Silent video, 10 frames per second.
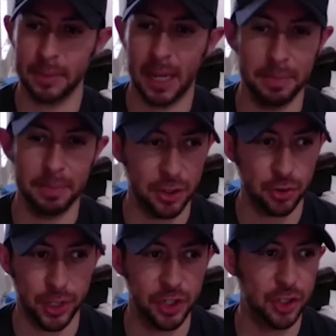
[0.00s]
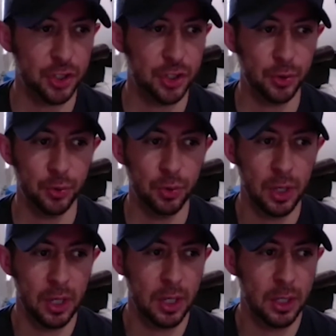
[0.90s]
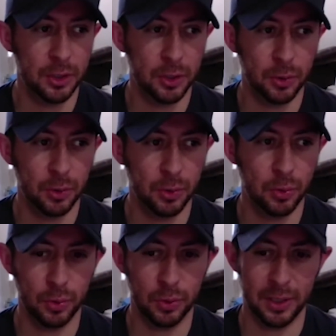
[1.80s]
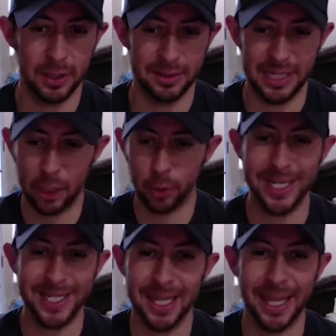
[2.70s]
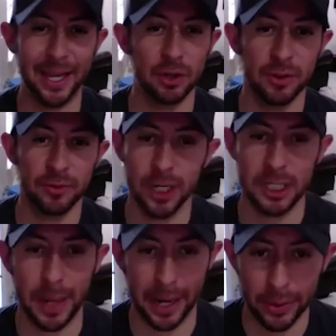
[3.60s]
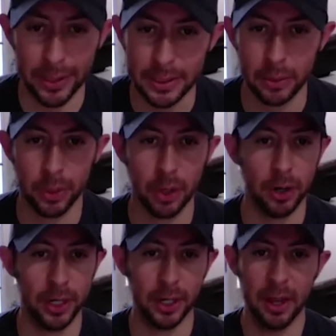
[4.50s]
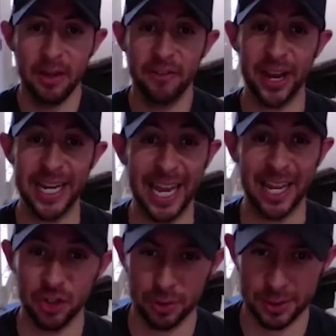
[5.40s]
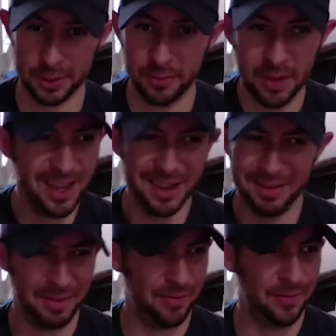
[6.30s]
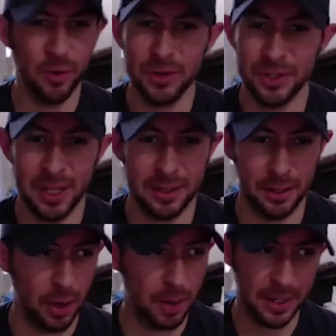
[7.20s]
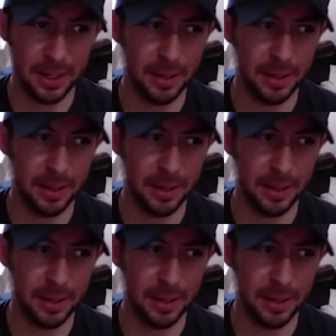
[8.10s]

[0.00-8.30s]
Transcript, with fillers: administration to to uh, decrease the layers of transparency regarding financial stuff? Of course not. You know, I'm gonna